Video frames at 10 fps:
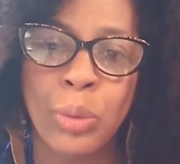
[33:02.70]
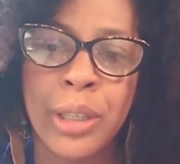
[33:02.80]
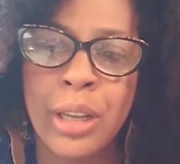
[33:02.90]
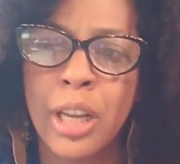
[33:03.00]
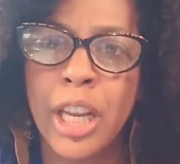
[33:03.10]

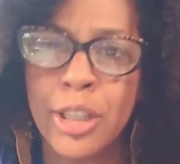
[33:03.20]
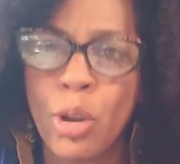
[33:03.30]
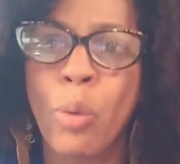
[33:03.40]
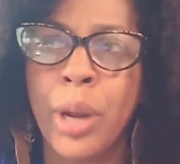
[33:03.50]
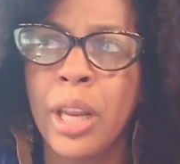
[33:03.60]
with is
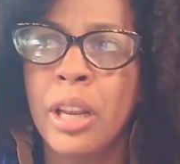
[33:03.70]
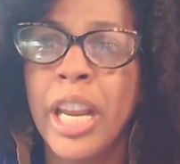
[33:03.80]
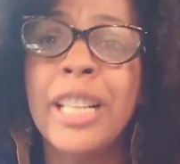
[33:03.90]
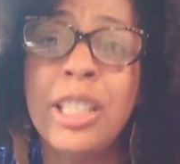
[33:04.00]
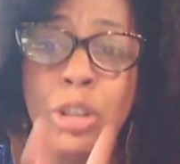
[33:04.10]
already,
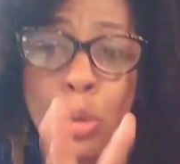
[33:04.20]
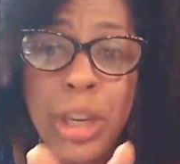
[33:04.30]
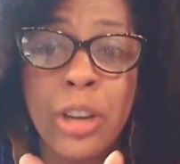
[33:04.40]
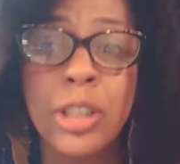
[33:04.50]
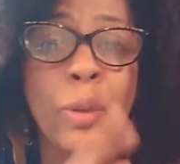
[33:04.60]
it's 2
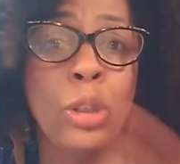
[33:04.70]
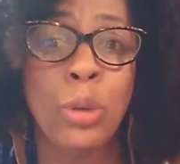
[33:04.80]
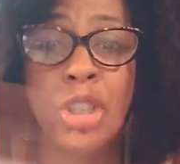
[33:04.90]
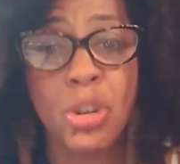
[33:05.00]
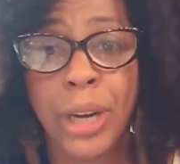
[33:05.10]
years if you do
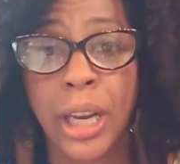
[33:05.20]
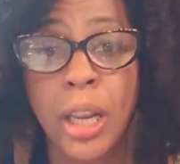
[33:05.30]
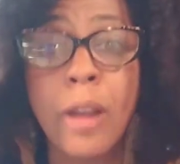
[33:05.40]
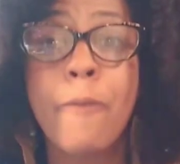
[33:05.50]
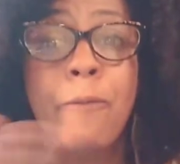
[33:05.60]
it straight,
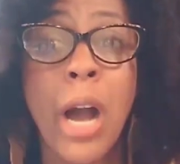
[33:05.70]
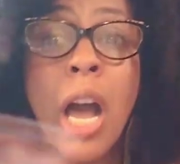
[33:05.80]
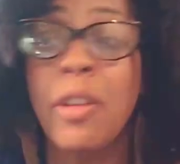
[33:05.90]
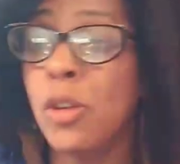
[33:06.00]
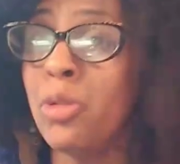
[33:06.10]

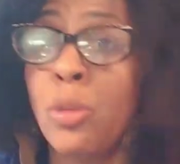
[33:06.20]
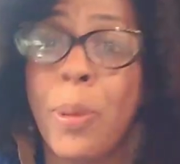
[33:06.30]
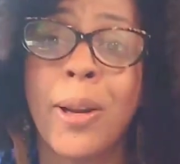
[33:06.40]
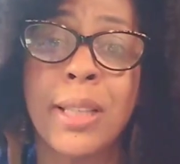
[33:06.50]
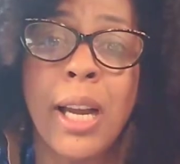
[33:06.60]
5 if you do
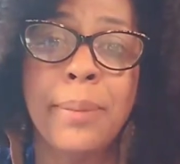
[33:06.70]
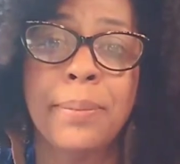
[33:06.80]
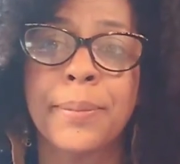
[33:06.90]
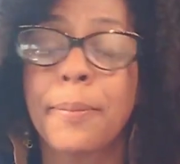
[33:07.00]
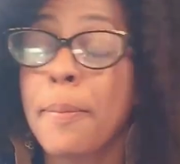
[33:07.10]
part-time.
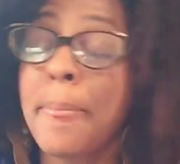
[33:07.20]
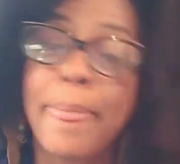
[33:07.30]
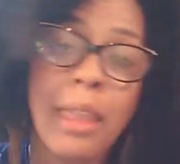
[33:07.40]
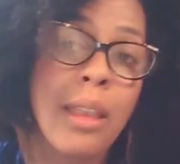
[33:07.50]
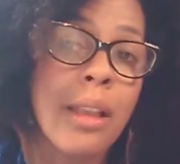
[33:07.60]

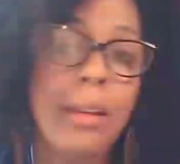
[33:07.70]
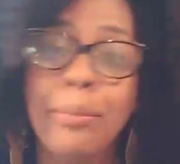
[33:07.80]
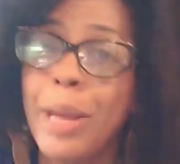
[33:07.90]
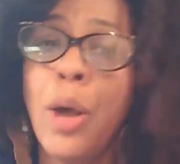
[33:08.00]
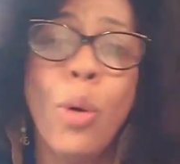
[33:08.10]

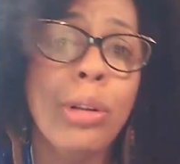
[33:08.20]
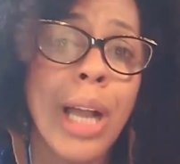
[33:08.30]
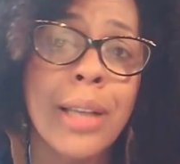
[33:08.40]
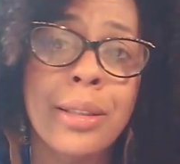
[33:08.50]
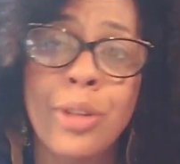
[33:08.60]
My whole
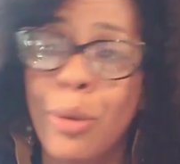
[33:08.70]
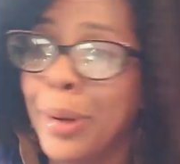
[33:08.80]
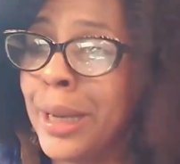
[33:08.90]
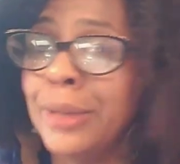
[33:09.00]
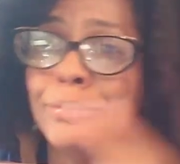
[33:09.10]
class is
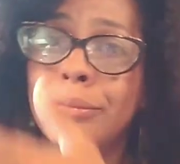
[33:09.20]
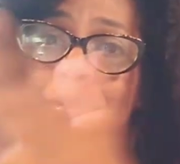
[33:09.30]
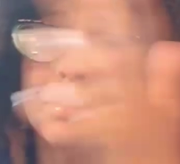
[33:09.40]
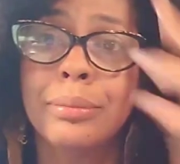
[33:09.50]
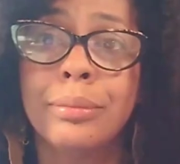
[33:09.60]
already
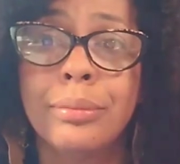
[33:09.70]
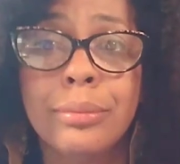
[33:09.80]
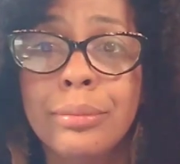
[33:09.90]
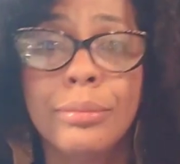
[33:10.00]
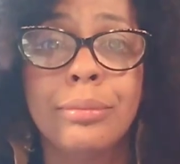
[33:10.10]

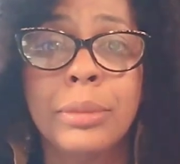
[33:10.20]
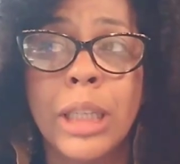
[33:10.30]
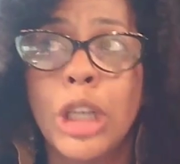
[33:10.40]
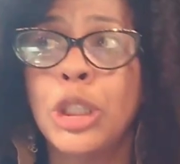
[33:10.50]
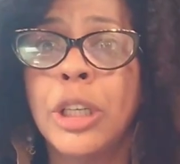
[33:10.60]

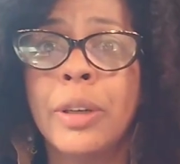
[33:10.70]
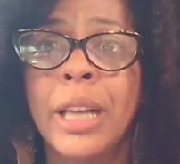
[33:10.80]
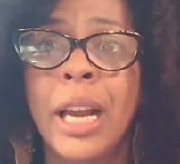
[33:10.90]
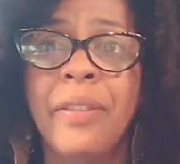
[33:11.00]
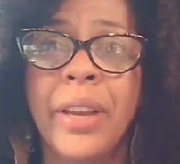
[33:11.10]
a year and
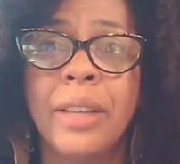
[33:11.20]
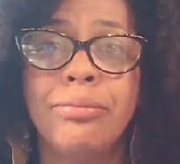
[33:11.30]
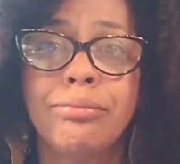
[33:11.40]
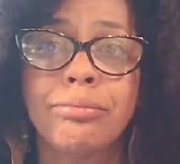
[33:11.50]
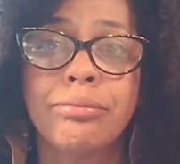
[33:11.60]
a half in.
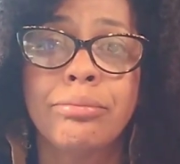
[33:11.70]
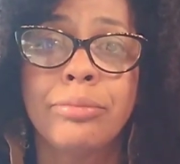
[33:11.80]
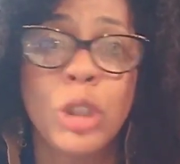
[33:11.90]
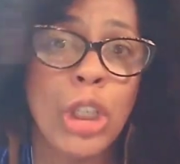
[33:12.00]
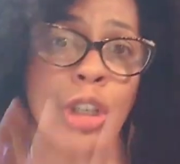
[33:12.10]

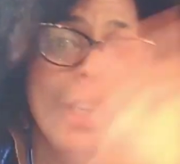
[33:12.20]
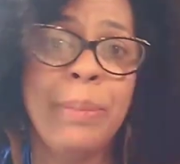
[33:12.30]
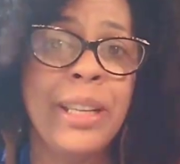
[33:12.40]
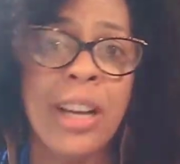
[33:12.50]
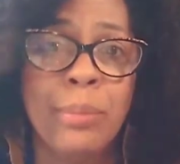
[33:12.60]
So they're going to
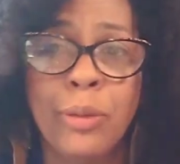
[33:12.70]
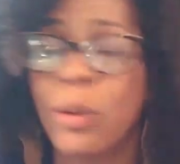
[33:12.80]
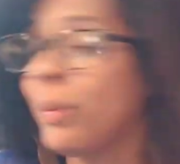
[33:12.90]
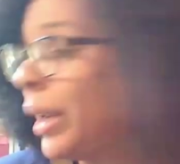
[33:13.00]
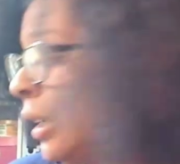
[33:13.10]
be done
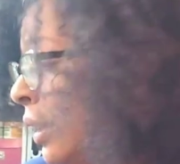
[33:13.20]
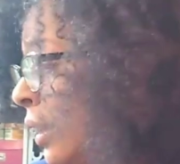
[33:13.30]
before me.